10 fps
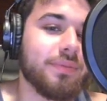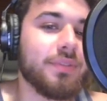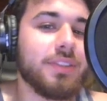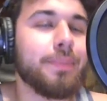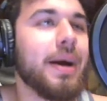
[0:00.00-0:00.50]

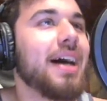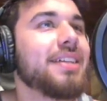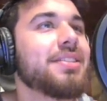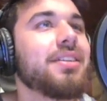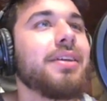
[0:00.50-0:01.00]
Tabaz
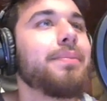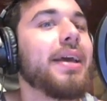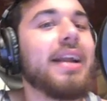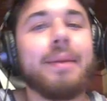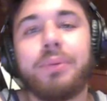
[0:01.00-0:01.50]
Sleep, man.
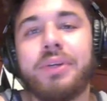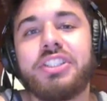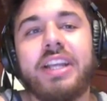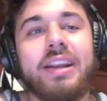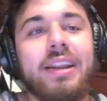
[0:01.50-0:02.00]
I
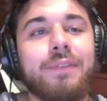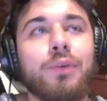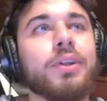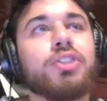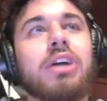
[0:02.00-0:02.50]
appreciate it. And if you
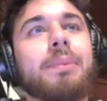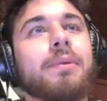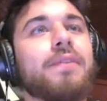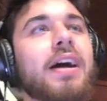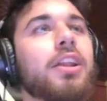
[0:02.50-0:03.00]
want to drop a
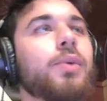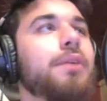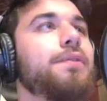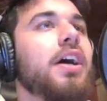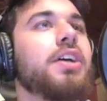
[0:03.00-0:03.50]
follow, I'll
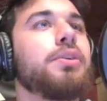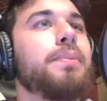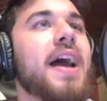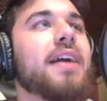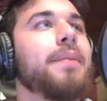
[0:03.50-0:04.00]
follow you
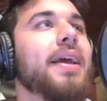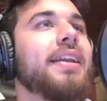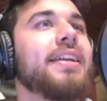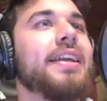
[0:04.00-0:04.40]
back, man.